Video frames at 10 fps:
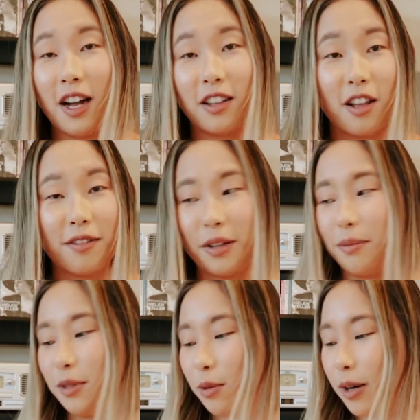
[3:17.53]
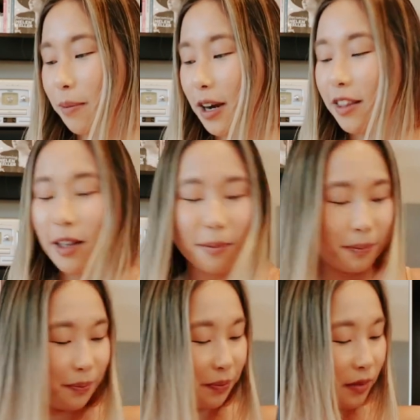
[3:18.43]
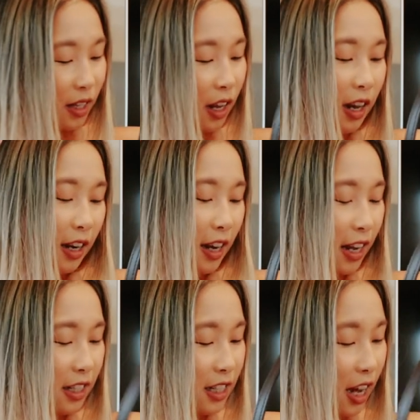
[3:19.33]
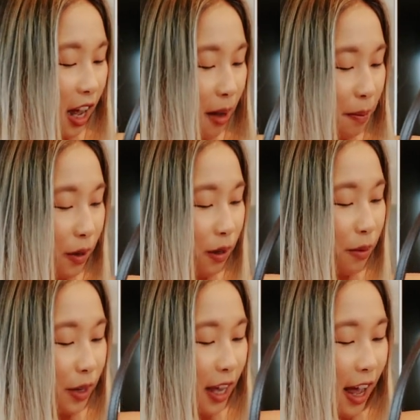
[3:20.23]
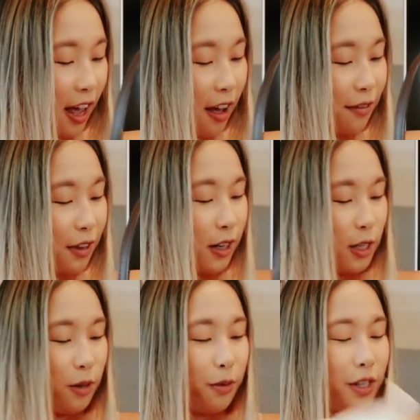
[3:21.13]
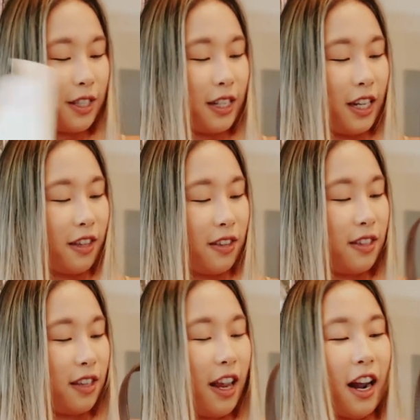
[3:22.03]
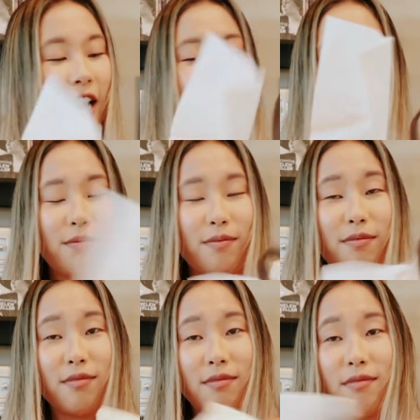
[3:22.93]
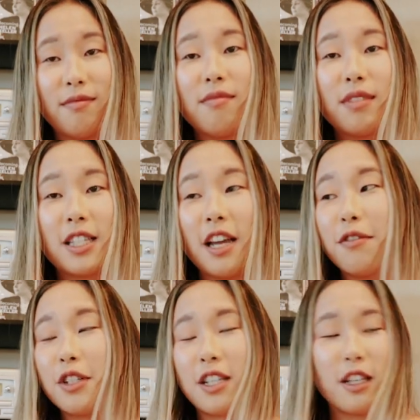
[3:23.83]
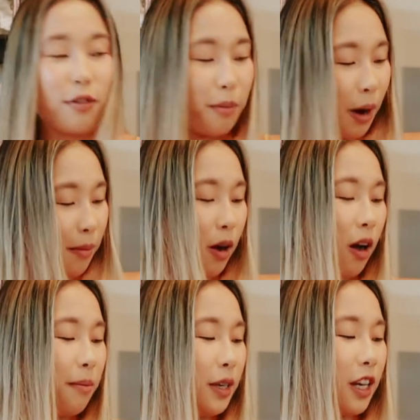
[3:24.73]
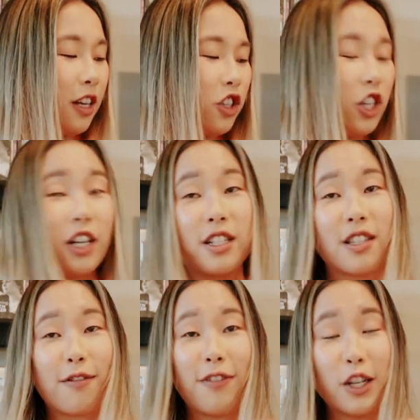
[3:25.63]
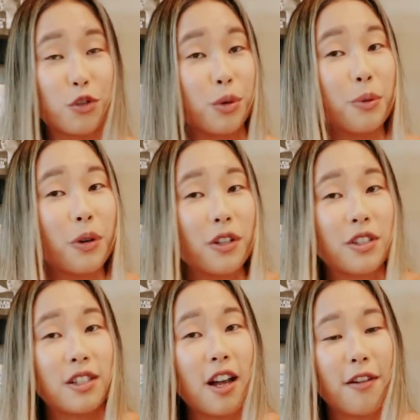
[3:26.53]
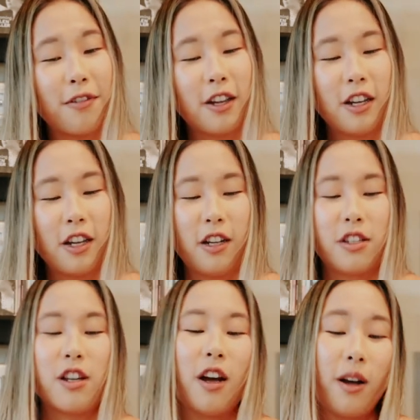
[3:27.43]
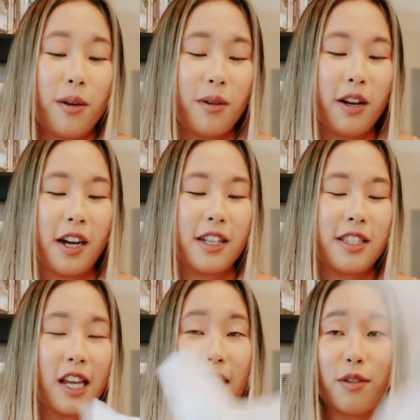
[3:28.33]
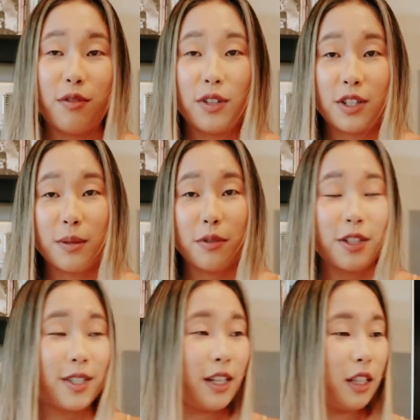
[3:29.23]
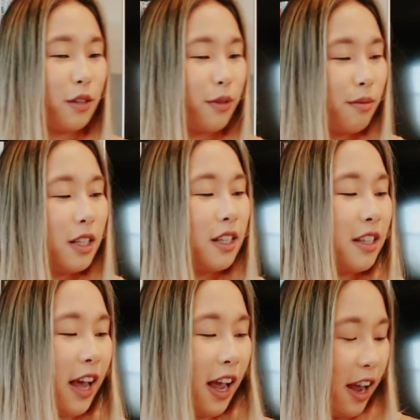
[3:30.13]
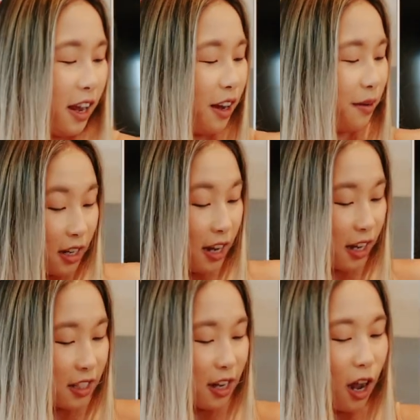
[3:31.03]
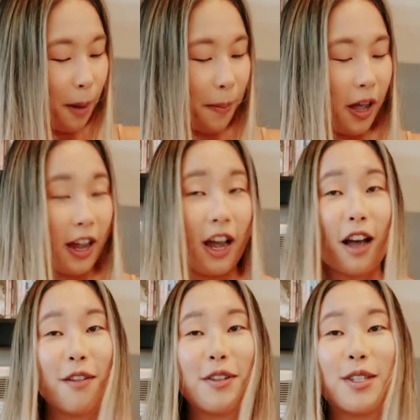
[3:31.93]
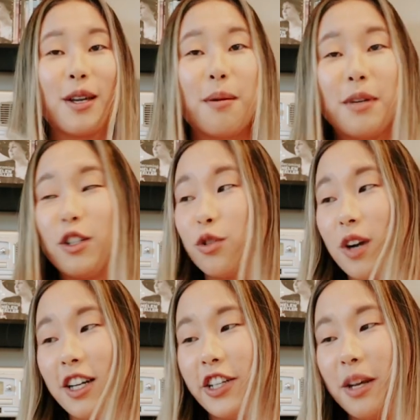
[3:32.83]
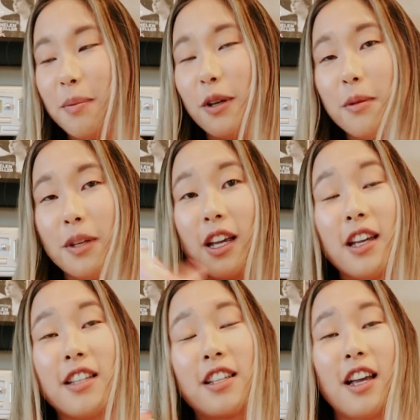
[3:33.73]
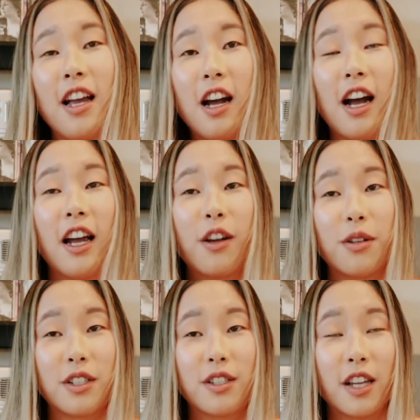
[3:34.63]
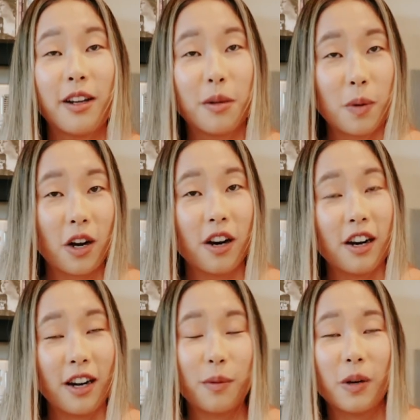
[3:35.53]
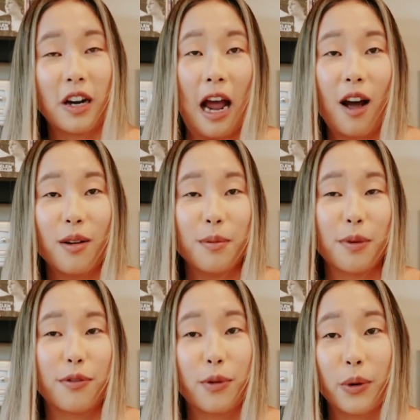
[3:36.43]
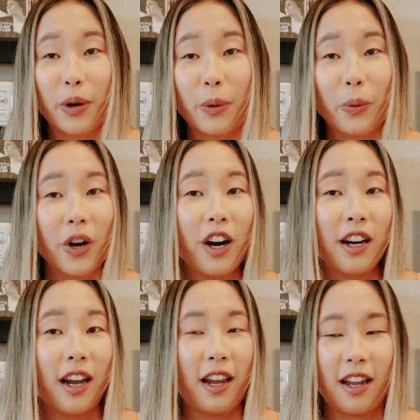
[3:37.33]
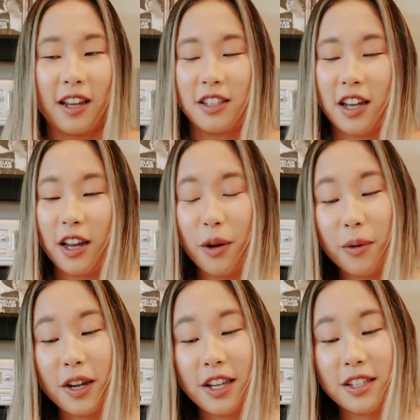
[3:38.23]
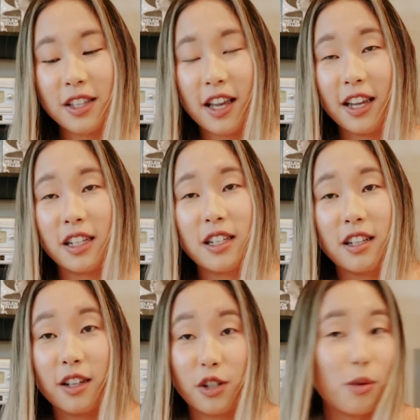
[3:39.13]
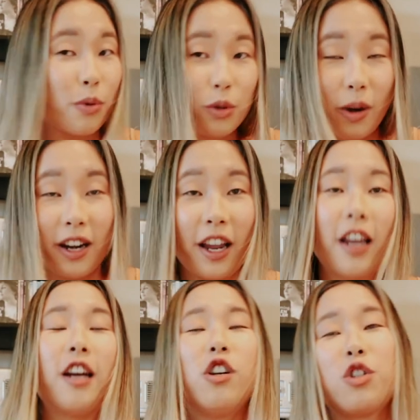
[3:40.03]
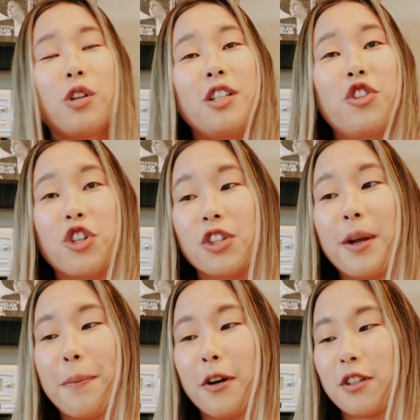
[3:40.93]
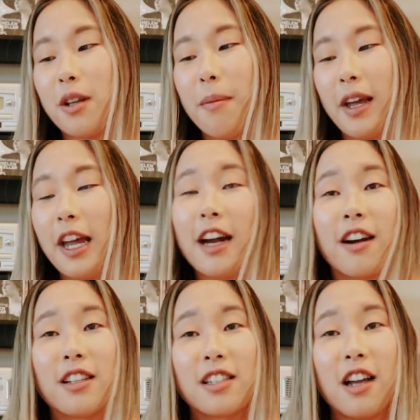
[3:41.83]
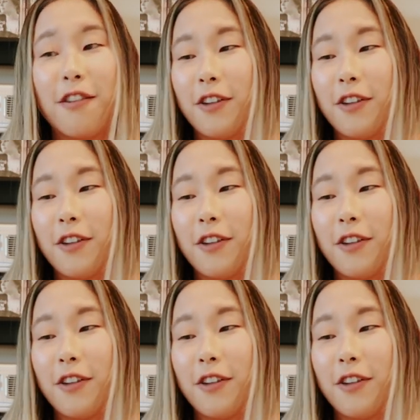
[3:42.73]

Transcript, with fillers: I love them, swear by them. Next up, we have receipts, and I save receipts for my mom because she does the Fetch Rewards stuff. So I saved some receipts from today. Next up, I have some dry shampoo because I go to a cycle bar and work out before work, and I always like get super sweaty. So this just like perks up my hair and stuff.